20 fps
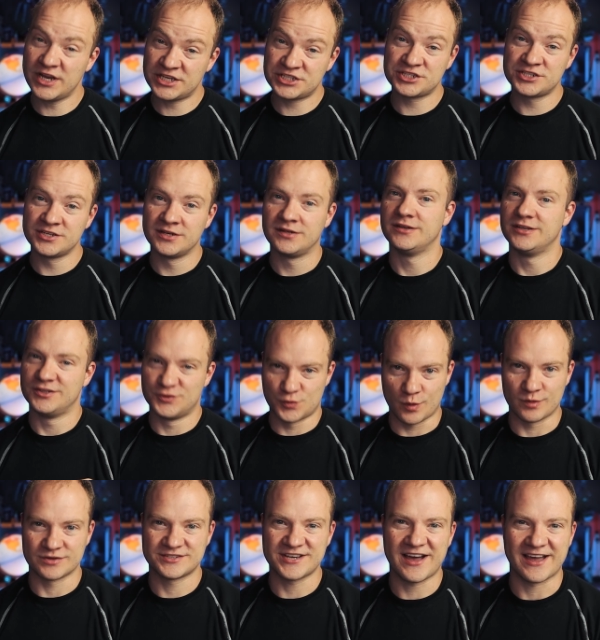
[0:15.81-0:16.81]
which is
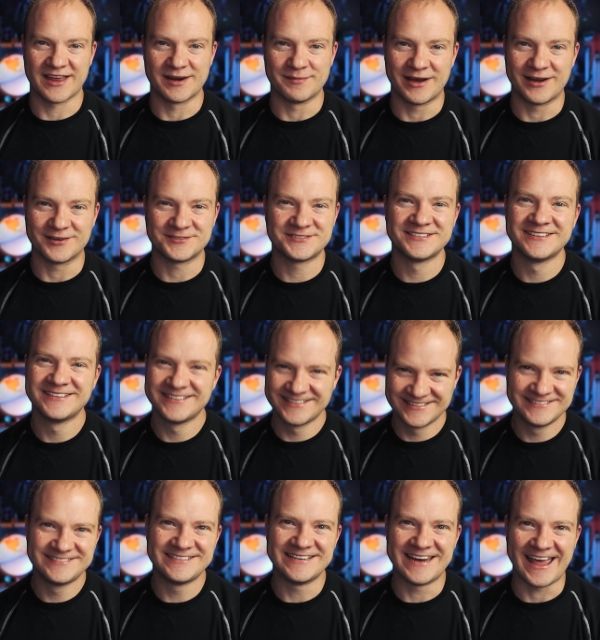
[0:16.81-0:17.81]
what we're talking about
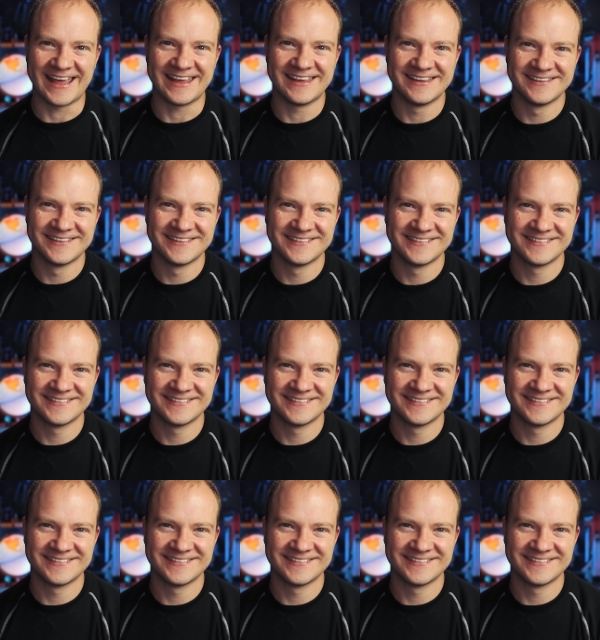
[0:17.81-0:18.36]
today. Go for